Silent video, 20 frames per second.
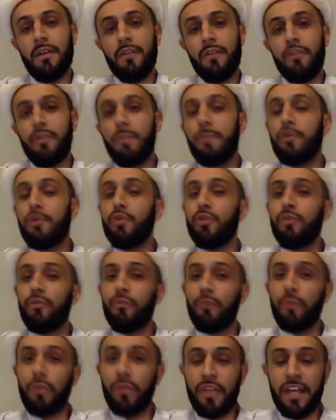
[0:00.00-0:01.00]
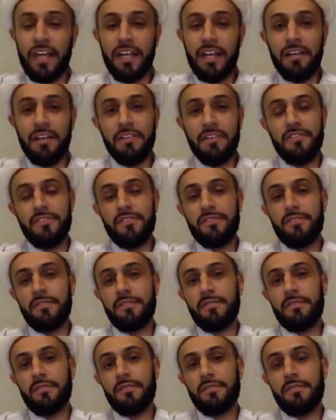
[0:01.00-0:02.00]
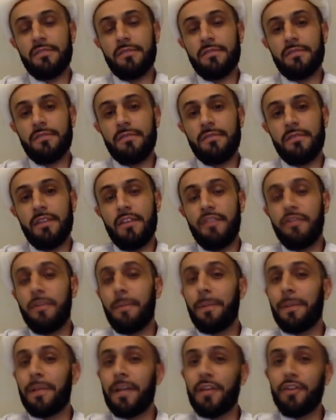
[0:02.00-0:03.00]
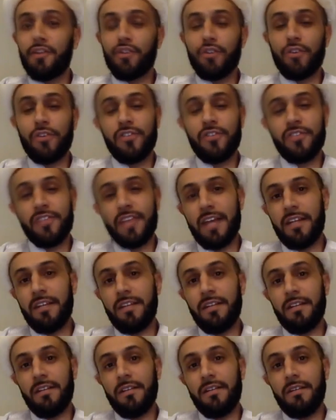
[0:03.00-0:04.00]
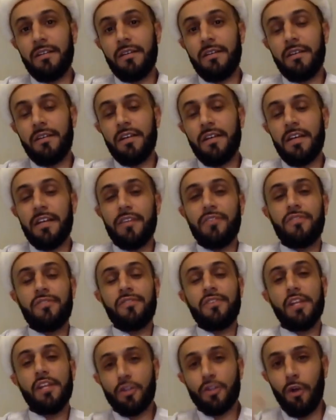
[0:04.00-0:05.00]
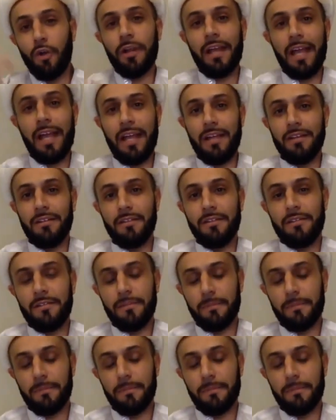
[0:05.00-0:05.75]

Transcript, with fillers: the beautiful things and the pleasures that it inculcated.